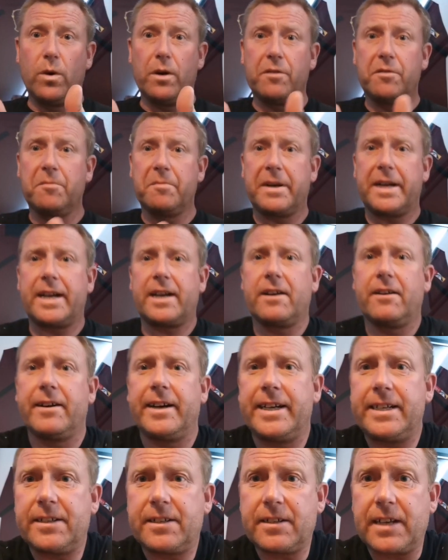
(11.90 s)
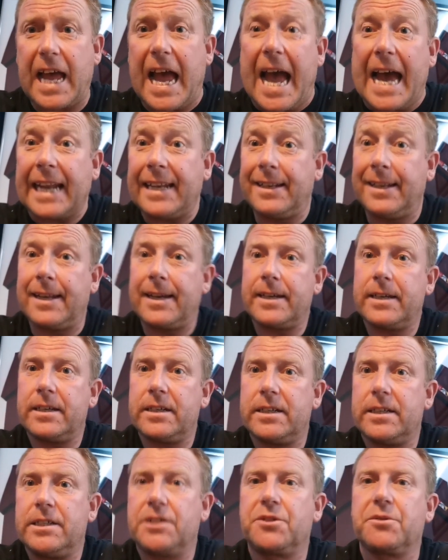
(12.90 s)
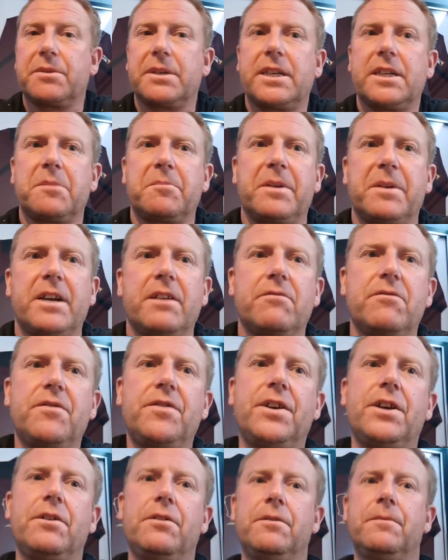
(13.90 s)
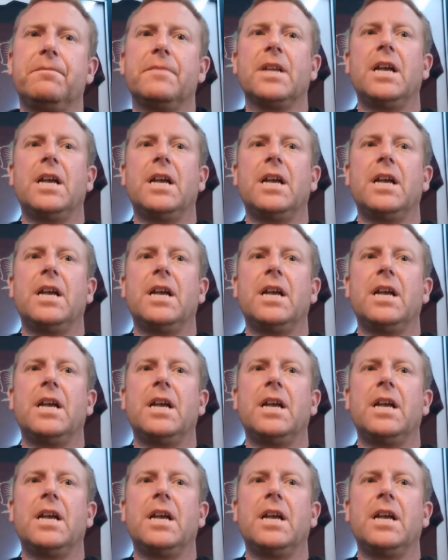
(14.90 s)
Welcome back, guys and ladies, to another beer review.